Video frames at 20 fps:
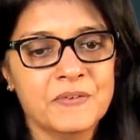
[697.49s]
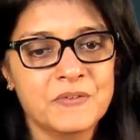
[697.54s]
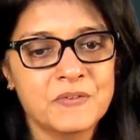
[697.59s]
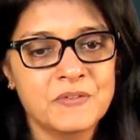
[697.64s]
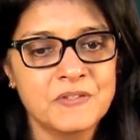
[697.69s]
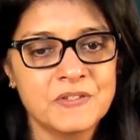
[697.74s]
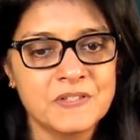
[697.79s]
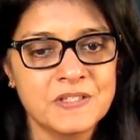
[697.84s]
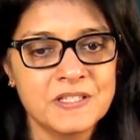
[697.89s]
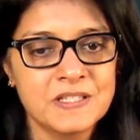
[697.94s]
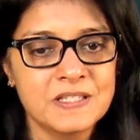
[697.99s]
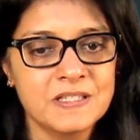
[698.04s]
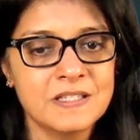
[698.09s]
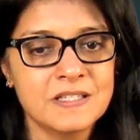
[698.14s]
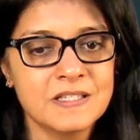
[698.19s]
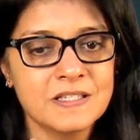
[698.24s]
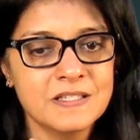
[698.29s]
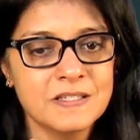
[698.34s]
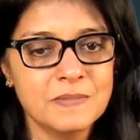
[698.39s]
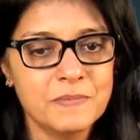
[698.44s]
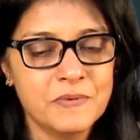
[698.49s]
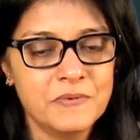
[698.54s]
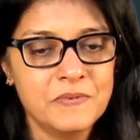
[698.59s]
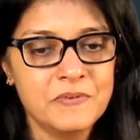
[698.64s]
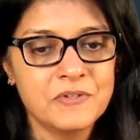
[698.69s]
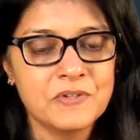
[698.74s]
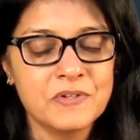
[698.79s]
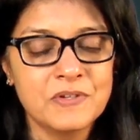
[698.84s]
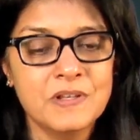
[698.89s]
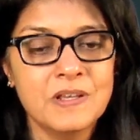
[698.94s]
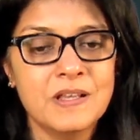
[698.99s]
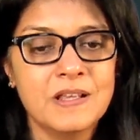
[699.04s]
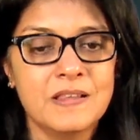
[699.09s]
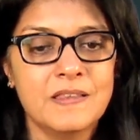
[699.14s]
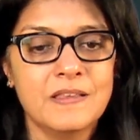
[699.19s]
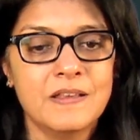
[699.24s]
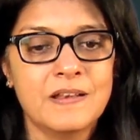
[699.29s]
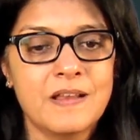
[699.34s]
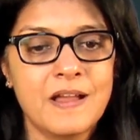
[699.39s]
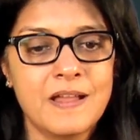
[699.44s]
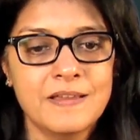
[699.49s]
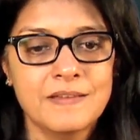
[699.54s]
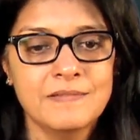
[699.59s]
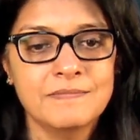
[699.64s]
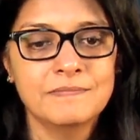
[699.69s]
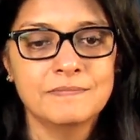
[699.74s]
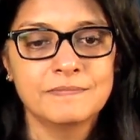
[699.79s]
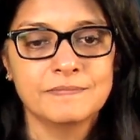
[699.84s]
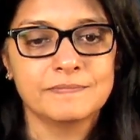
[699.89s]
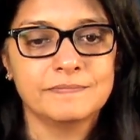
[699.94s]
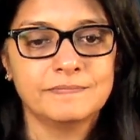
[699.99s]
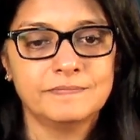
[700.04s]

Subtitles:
So, this is the position that I am.